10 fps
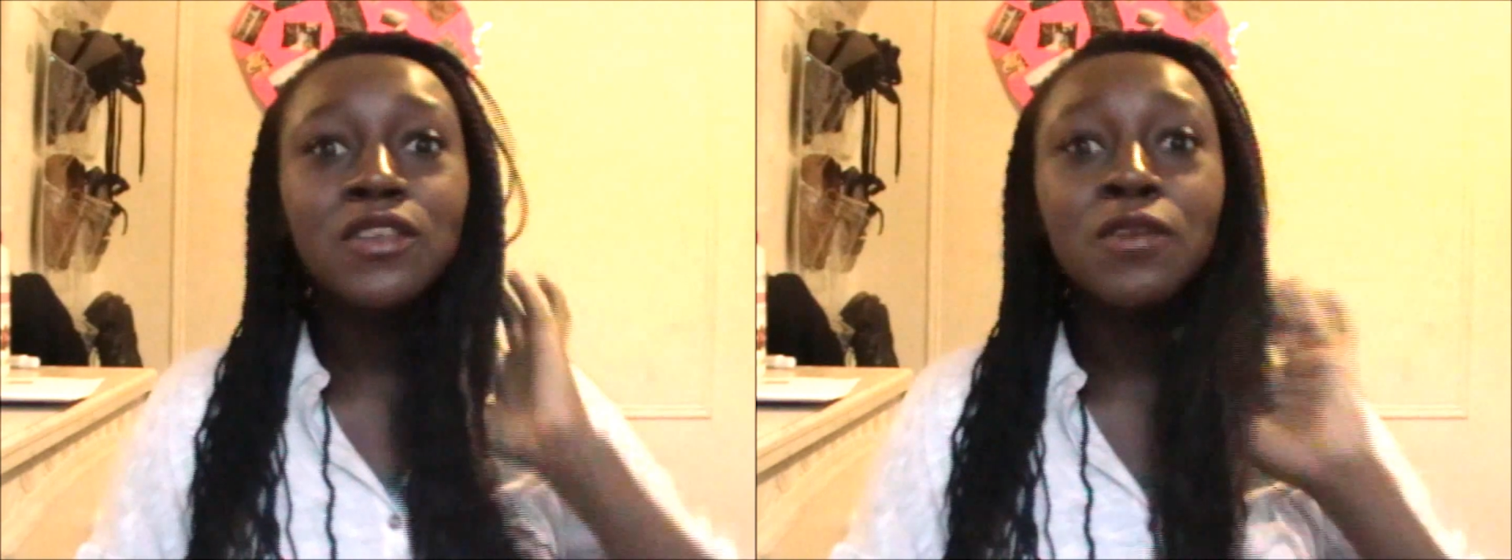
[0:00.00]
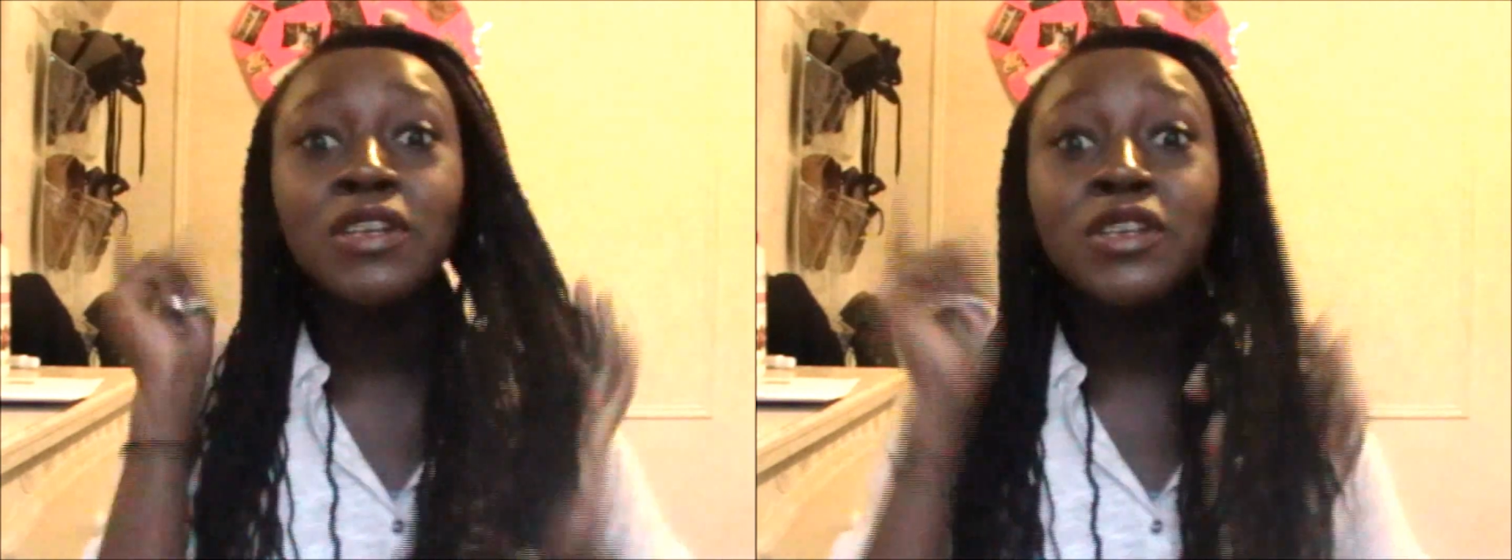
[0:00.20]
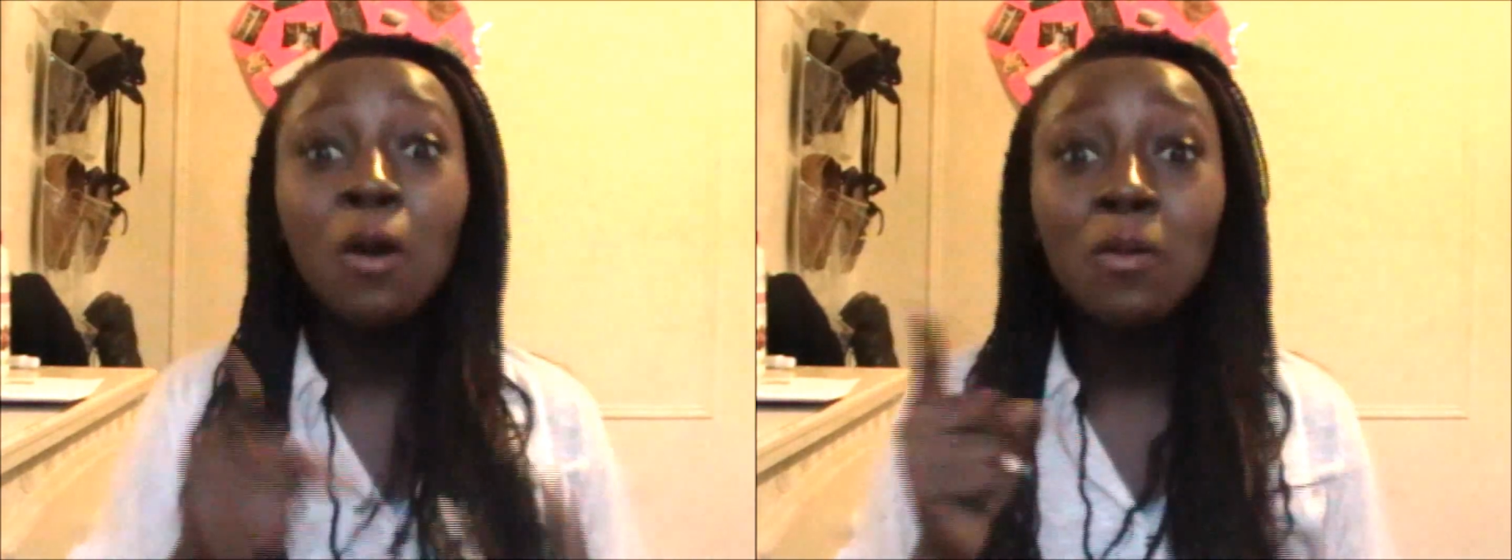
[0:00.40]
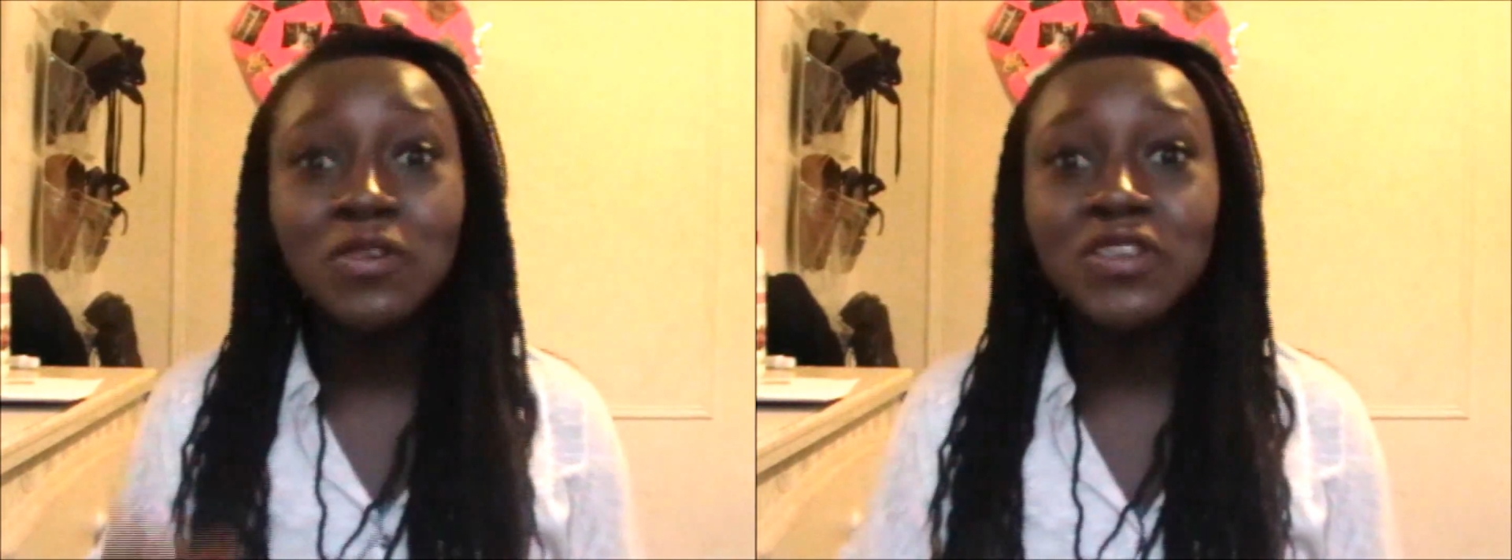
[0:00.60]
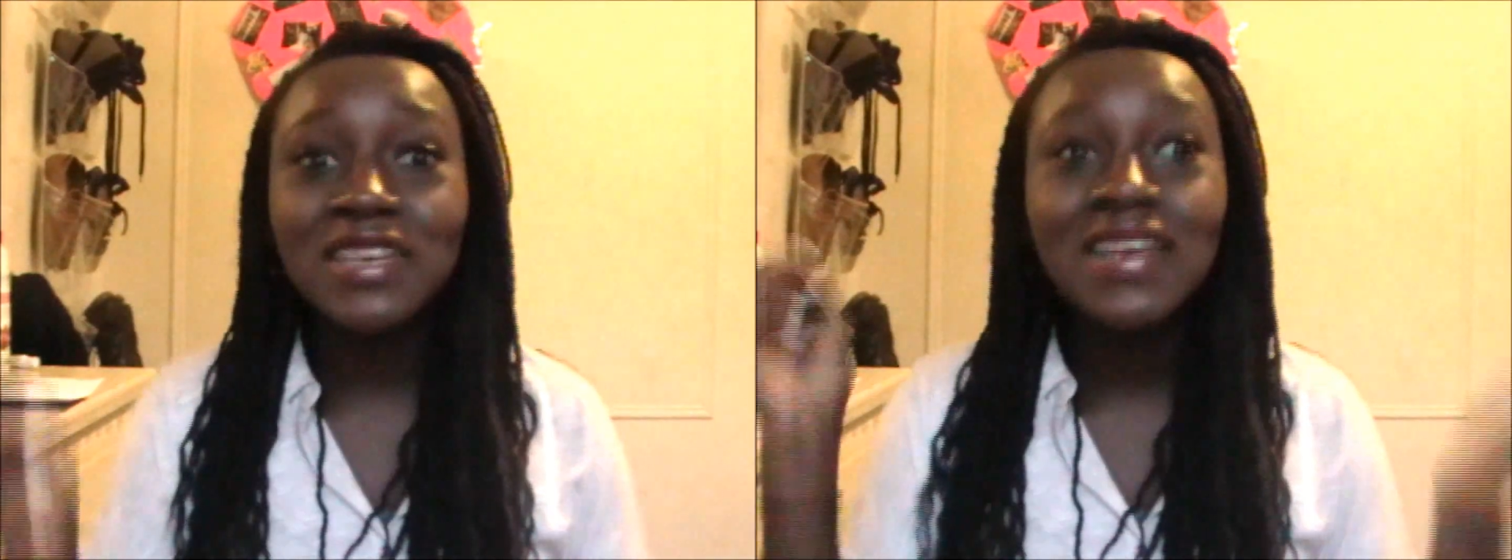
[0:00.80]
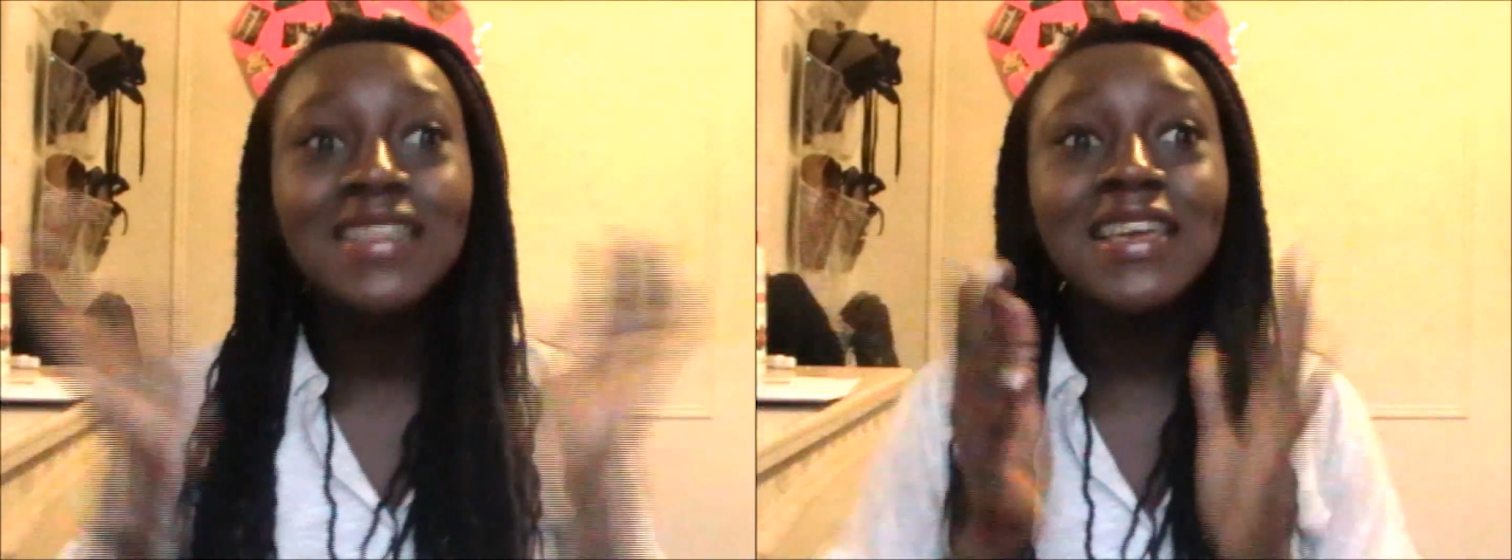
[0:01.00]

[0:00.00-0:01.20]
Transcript: so in No Mercy,